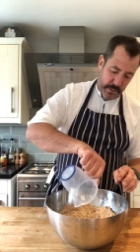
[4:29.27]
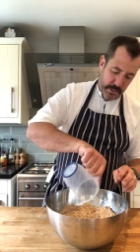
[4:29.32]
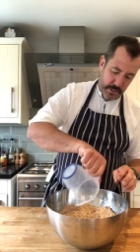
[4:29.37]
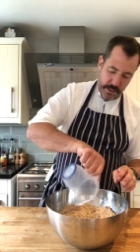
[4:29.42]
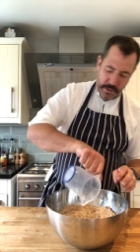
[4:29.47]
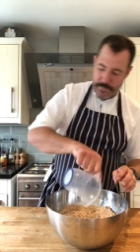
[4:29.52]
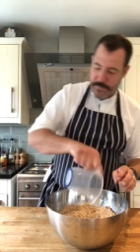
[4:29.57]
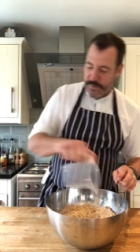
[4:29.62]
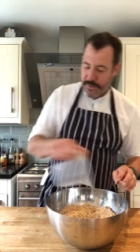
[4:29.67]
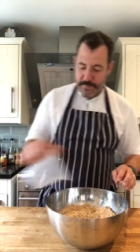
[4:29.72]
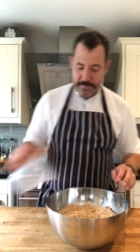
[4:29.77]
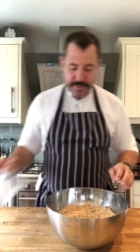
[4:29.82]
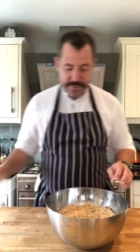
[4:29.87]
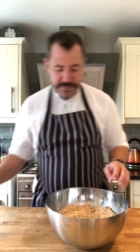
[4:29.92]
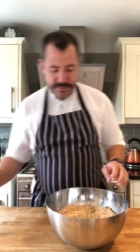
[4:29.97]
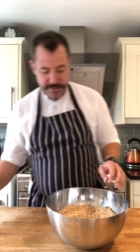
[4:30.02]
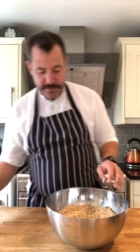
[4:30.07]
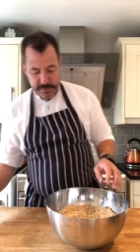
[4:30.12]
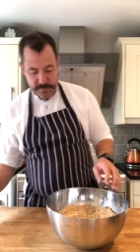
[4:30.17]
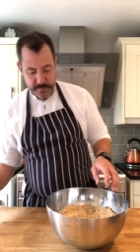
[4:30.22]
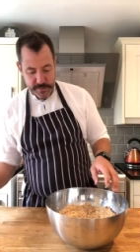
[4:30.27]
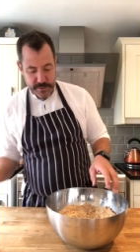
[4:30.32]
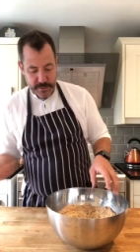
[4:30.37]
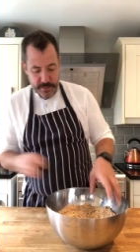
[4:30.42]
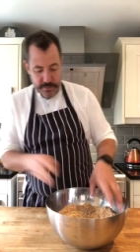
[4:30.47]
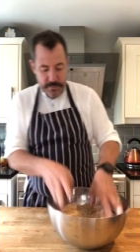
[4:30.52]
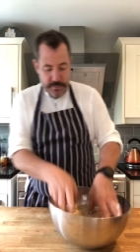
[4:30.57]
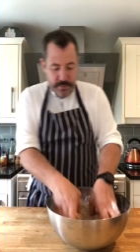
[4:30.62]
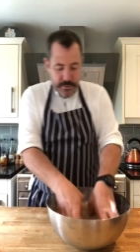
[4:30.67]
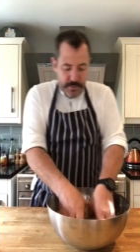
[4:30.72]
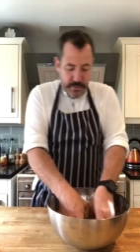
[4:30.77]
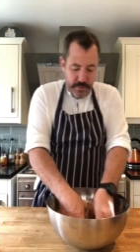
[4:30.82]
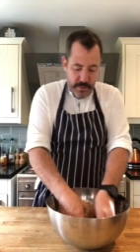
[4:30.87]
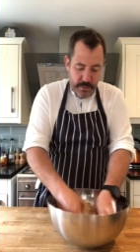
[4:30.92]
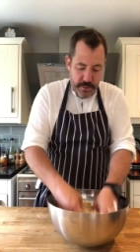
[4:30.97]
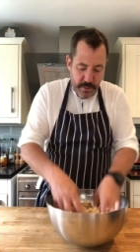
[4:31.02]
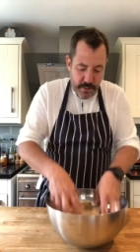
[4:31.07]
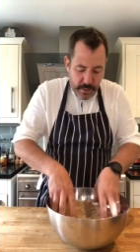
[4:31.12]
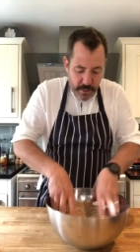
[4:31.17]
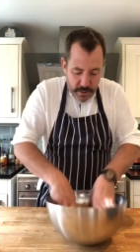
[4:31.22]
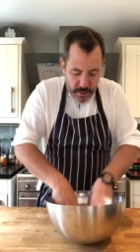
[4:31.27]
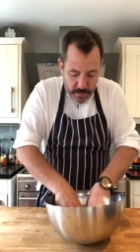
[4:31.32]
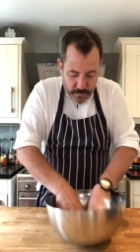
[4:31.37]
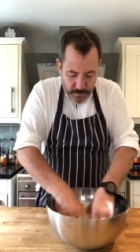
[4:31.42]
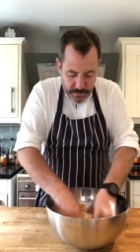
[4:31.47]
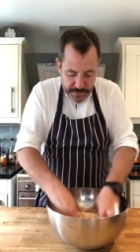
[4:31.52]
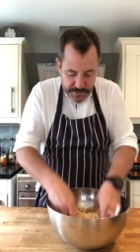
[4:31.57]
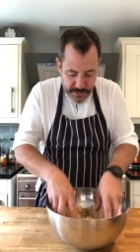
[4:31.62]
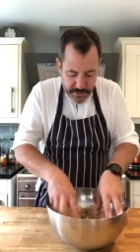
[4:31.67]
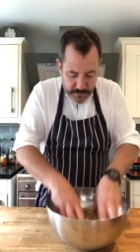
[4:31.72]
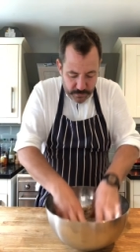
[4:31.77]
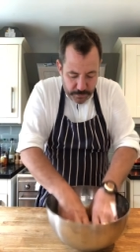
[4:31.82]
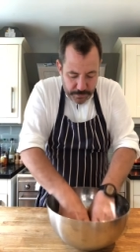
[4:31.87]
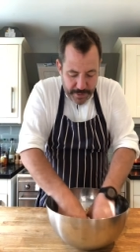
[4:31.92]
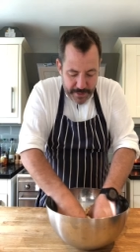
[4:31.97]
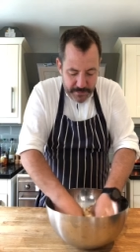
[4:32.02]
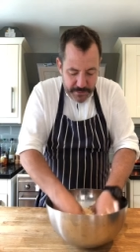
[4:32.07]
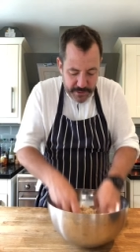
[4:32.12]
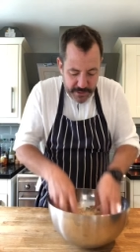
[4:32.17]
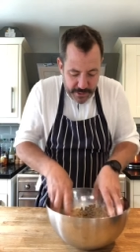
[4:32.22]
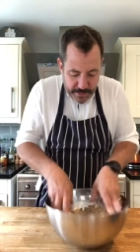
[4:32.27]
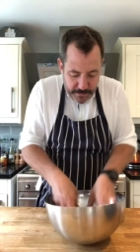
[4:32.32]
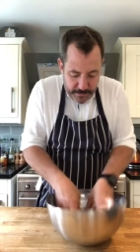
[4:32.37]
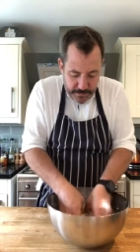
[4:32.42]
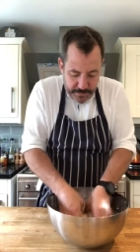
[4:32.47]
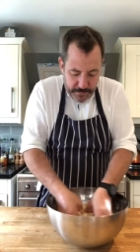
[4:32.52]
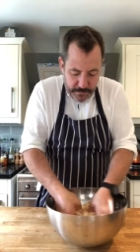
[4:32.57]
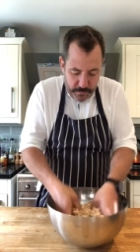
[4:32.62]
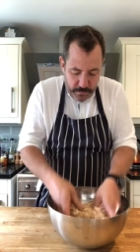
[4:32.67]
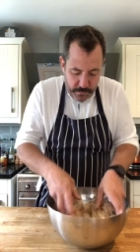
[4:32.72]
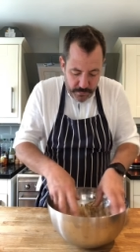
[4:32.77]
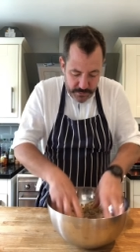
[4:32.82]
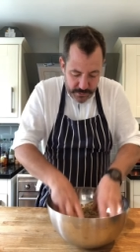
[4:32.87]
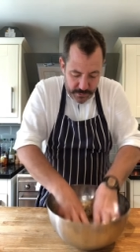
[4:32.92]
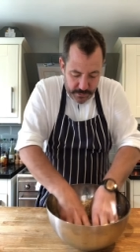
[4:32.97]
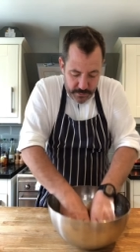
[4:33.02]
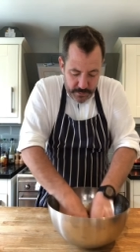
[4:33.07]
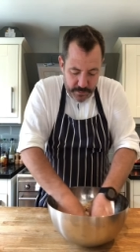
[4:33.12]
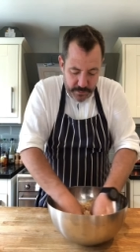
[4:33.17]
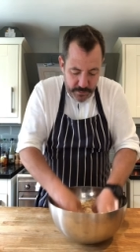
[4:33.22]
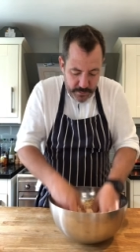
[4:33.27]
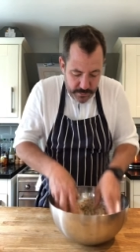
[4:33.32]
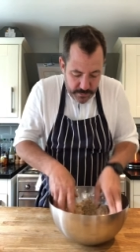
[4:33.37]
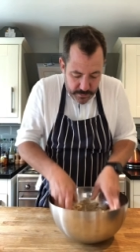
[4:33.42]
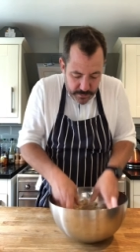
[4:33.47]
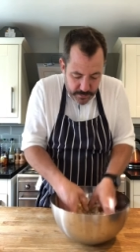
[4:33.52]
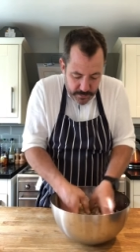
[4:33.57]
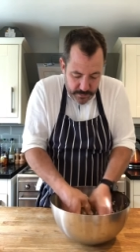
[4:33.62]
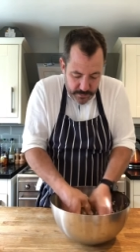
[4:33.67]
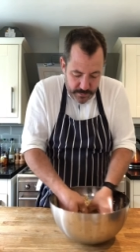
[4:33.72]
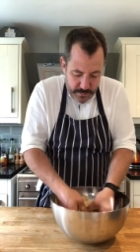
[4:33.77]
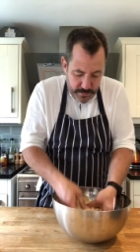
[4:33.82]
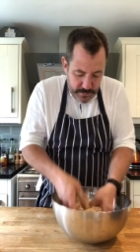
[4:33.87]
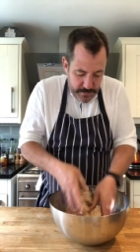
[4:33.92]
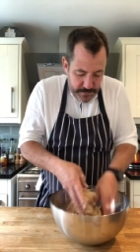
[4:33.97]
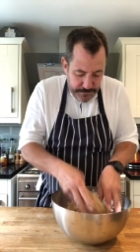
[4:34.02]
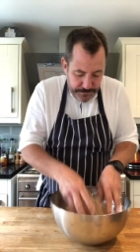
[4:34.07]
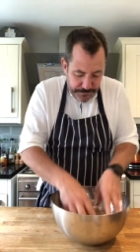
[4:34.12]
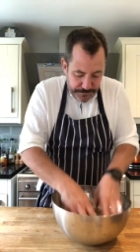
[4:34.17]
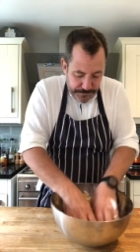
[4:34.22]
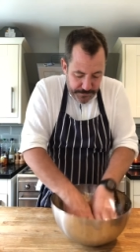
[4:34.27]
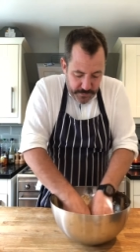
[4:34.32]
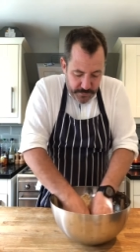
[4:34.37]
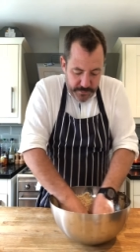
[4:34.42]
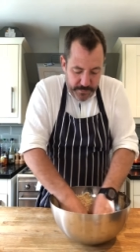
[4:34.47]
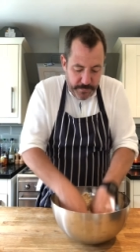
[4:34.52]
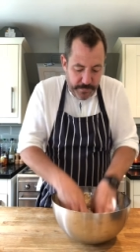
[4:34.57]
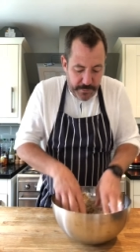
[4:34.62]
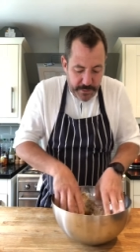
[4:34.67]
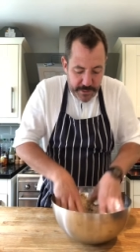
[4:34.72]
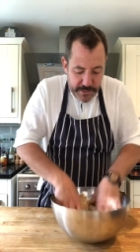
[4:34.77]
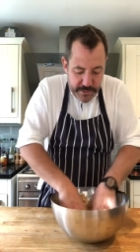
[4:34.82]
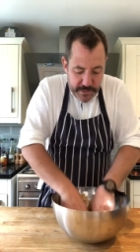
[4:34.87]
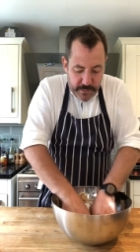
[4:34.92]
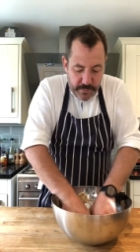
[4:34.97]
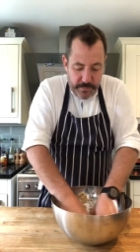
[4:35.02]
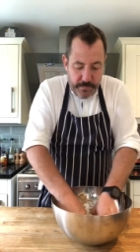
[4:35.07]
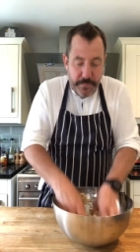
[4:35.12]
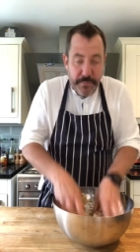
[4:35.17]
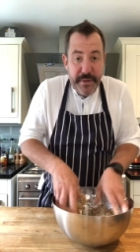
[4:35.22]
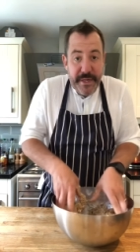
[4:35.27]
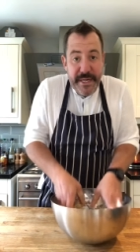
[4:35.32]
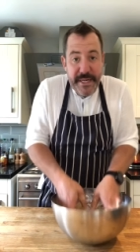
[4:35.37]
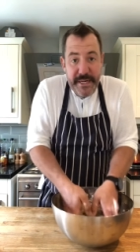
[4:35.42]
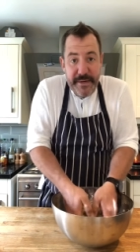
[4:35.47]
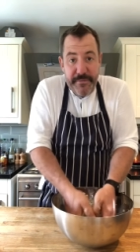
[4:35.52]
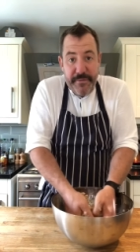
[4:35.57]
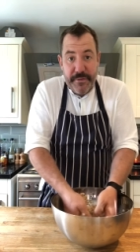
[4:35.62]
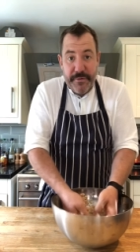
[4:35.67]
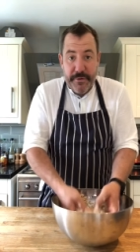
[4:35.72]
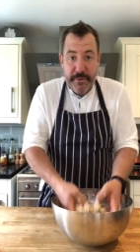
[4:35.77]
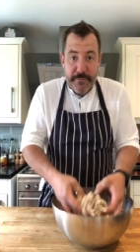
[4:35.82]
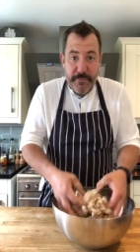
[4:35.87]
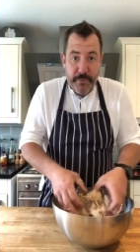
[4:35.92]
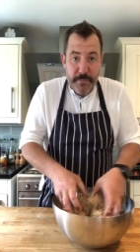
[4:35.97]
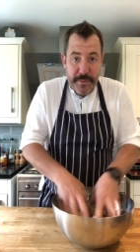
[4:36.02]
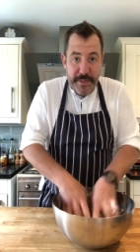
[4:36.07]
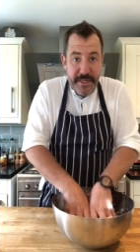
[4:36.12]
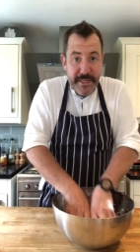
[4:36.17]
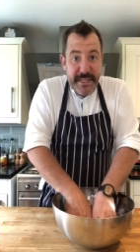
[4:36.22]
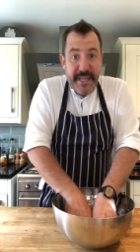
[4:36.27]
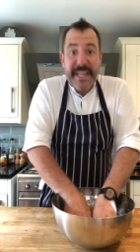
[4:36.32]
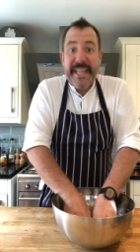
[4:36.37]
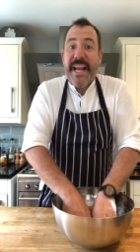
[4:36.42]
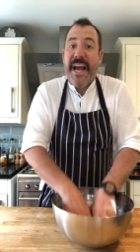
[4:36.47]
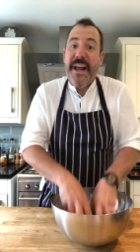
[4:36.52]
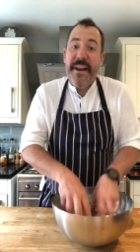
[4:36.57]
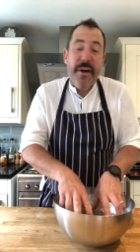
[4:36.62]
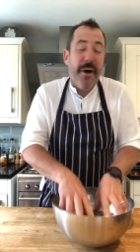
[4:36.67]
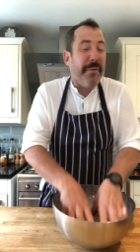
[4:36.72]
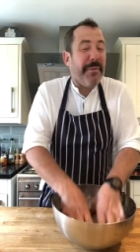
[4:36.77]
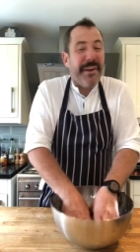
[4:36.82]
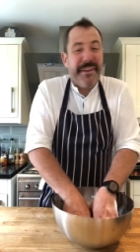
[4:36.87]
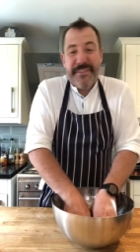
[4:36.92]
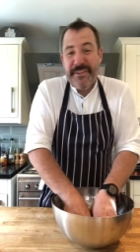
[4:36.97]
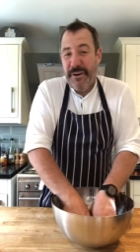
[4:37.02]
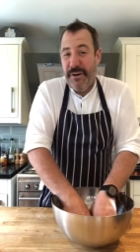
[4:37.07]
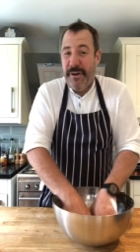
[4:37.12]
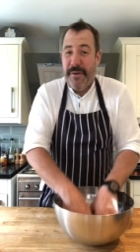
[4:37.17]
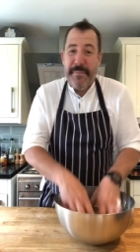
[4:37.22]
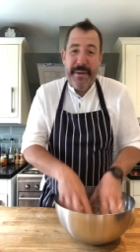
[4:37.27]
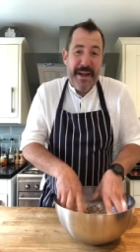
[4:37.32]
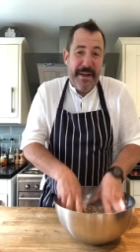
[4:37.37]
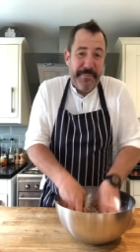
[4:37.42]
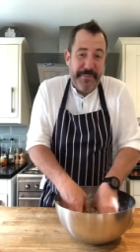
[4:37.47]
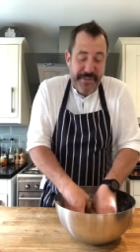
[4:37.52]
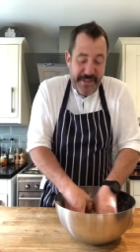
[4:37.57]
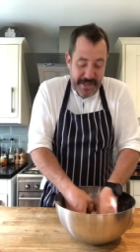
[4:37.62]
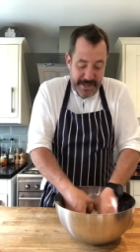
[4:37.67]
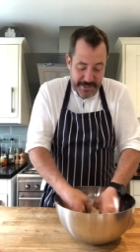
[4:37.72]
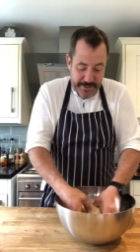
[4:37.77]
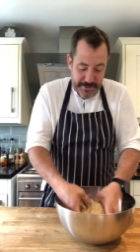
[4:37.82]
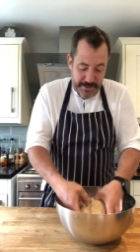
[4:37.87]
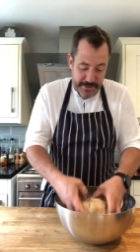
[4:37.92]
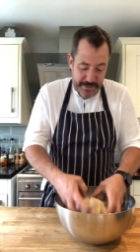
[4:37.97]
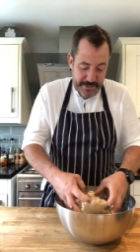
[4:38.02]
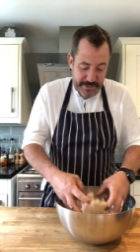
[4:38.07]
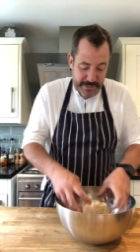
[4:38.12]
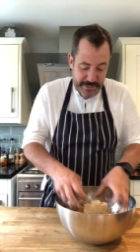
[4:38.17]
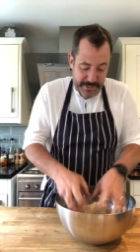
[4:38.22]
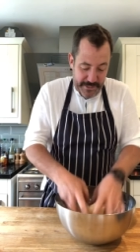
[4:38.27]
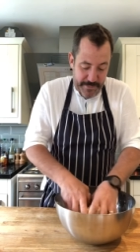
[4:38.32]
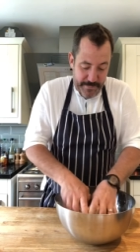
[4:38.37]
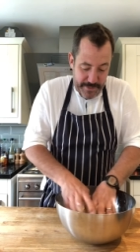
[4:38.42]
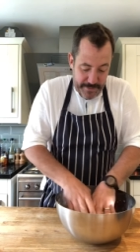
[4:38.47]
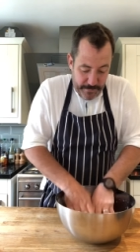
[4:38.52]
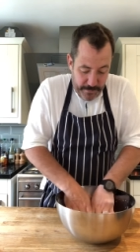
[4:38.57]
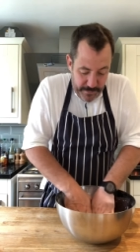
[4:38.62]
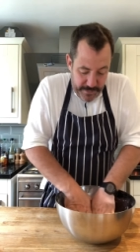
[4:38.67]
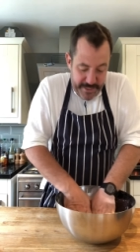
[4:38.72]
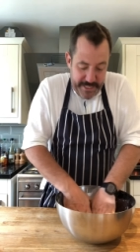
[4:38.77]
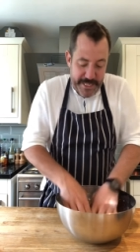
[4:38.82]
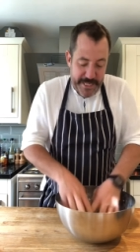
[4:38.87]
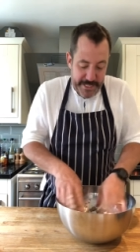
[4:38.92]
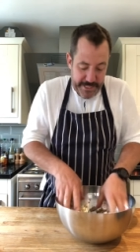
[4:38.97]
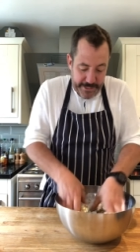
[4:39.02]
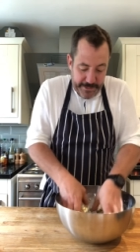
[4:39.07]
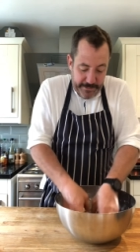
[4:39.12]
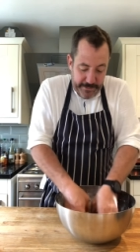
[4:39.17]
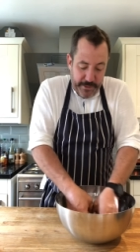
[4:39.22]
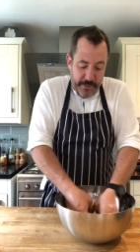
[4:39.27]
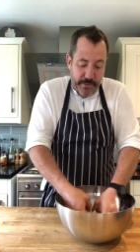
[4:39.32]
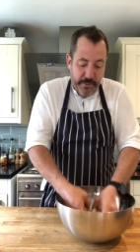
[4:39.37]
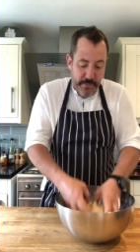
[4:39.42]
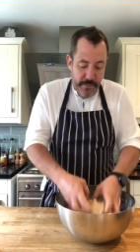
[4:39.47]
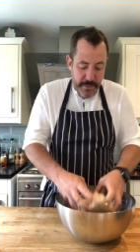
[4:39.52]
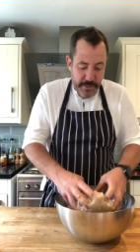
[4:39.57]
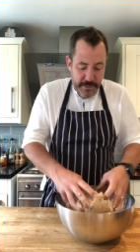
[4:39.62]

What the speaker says: and we're gonna make it into a dough. Once it's all bound together with the water, then we'll knead it for 3 or 4 minutes. Again, I'm gonna time lapse that. You don't need to see me kneading dough,